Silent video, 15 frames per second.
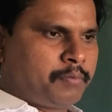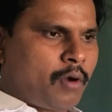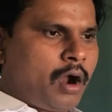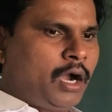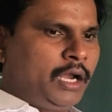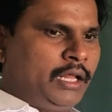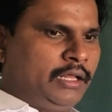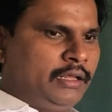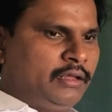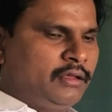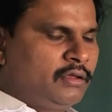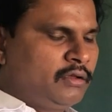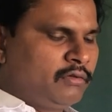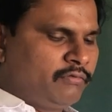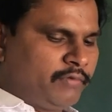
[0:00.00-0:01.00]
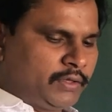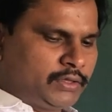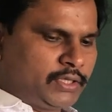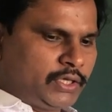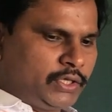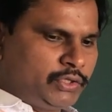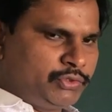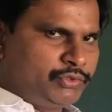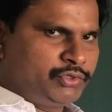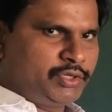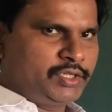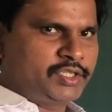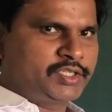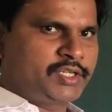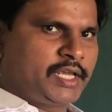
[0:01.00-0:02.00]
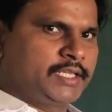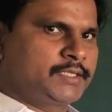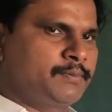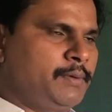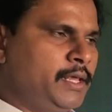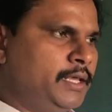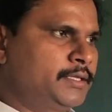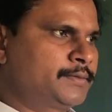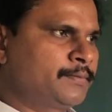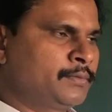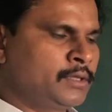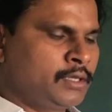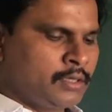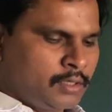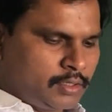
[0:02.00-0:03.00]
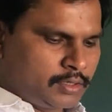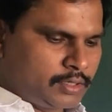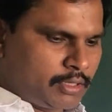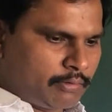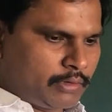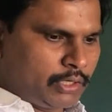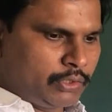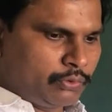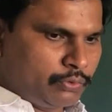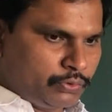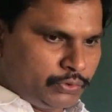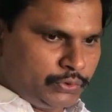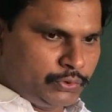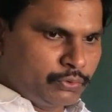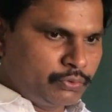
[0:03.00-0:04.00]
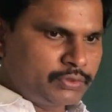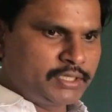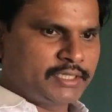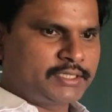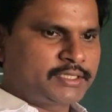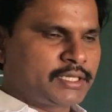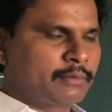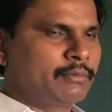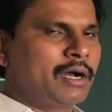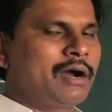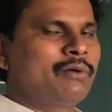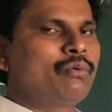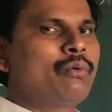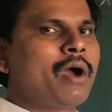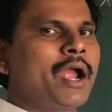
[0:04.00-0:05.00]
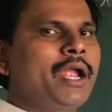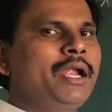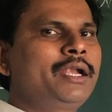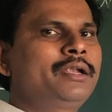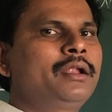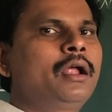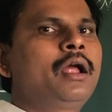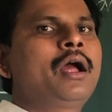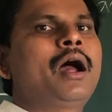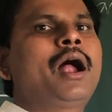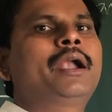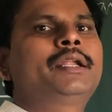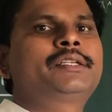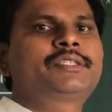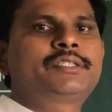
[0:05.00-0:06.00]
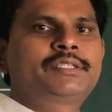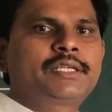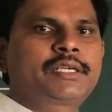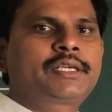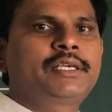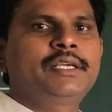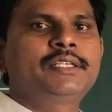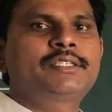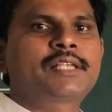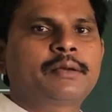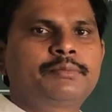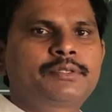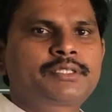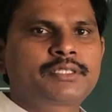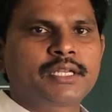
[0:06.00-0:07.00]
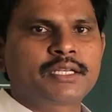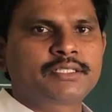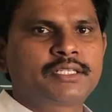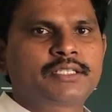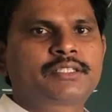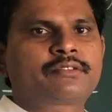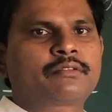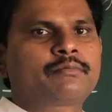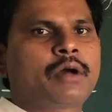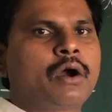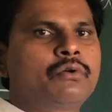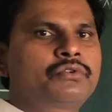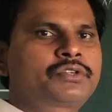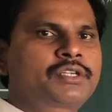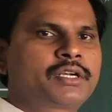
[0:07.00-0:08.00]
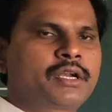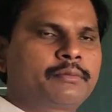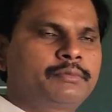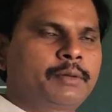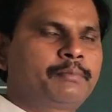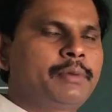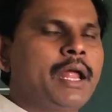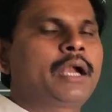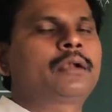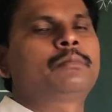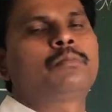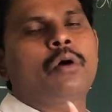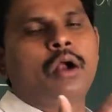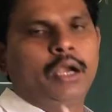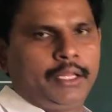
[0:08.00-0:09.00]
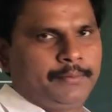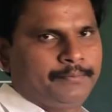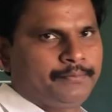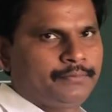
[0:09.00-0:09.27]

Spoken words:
body, when the injuries takes place, they will use some white and sticky substances from outside of the plant body.